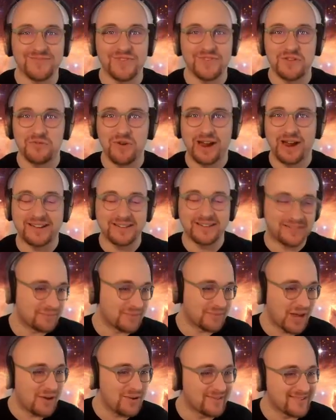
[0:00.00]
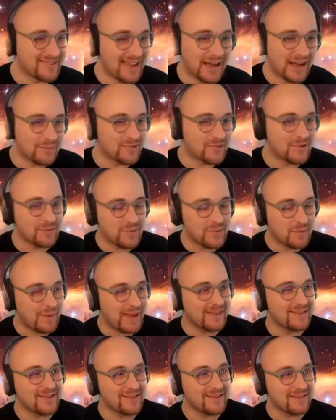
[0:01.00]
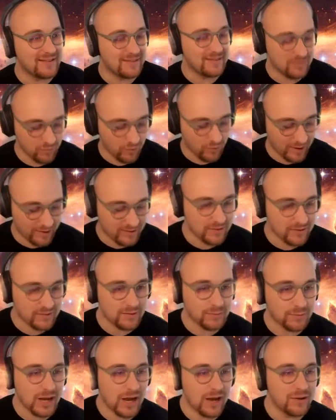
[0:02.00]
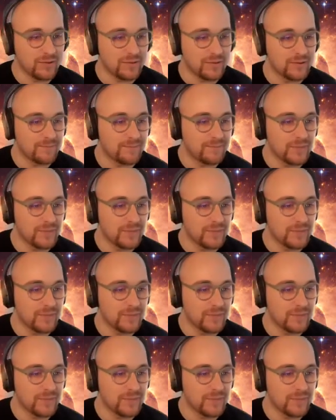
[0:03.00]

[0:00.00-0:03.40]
writing some code, setting up some dependencies and writing some code.